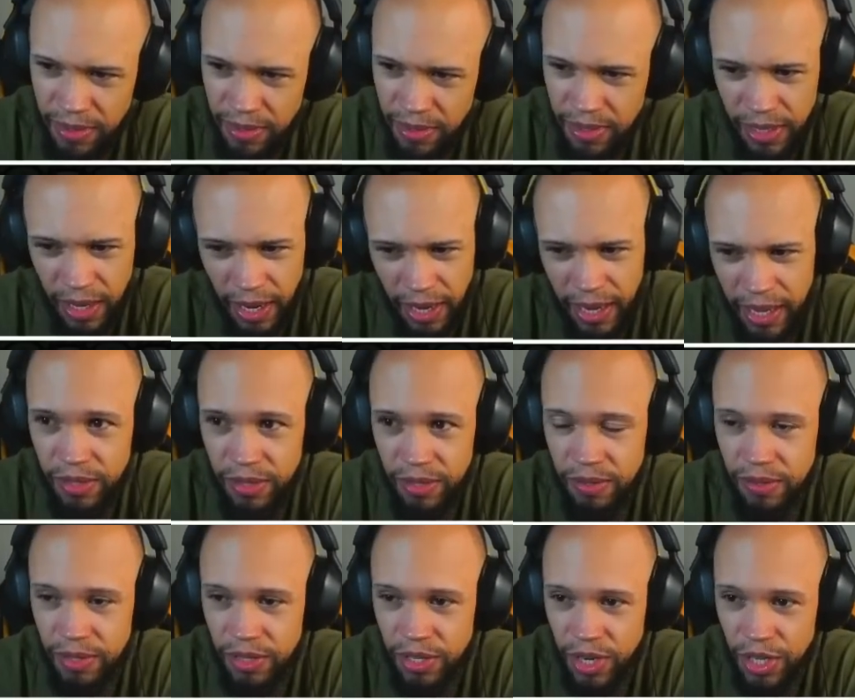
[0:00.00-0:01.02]
again,
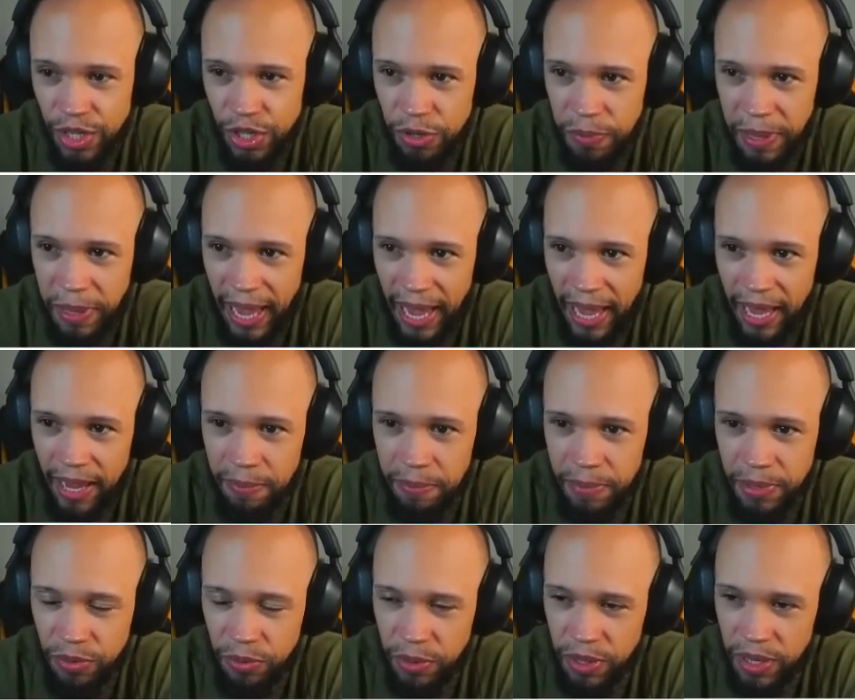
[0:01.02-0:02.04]
discussion to be had
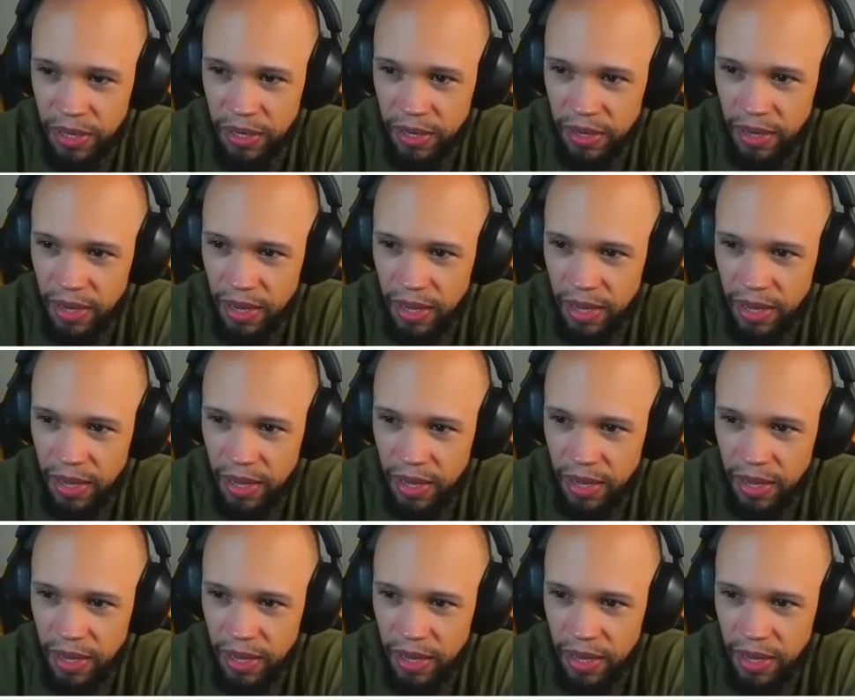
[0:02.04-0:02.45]
between